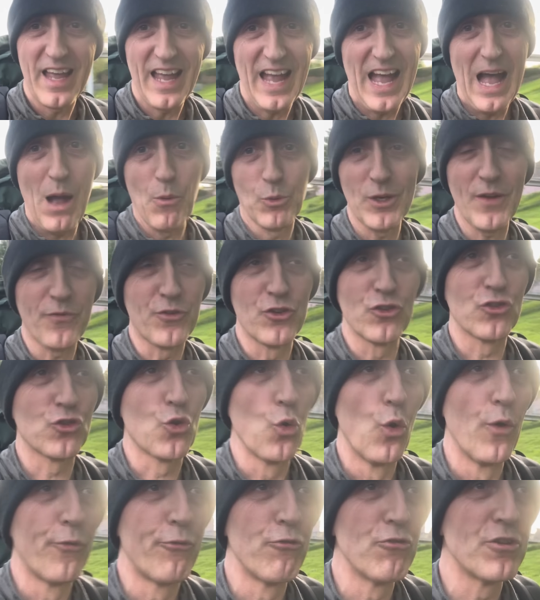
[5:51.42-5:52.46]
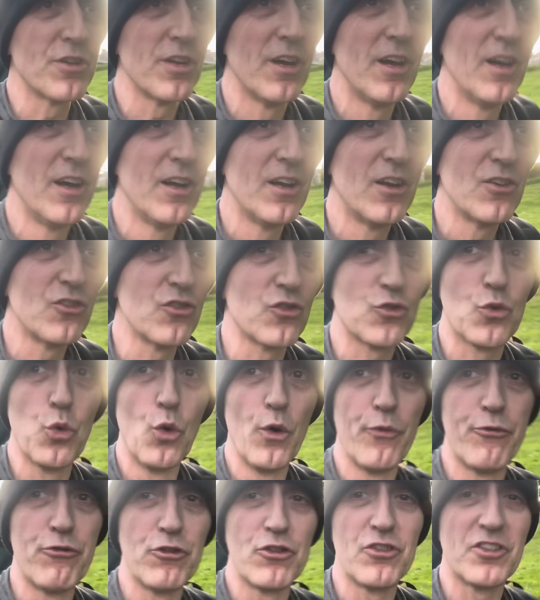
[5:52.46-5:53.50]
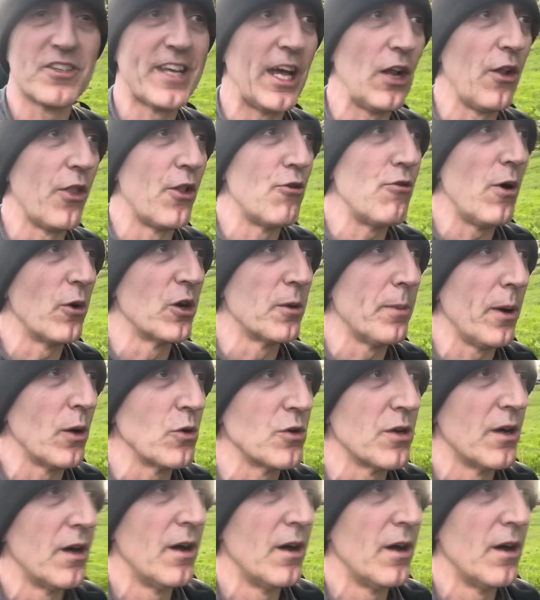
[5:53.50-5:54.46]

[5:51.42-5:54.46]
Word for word: I'm gonna have to just go for it. Just go for it, just get on the roundabout.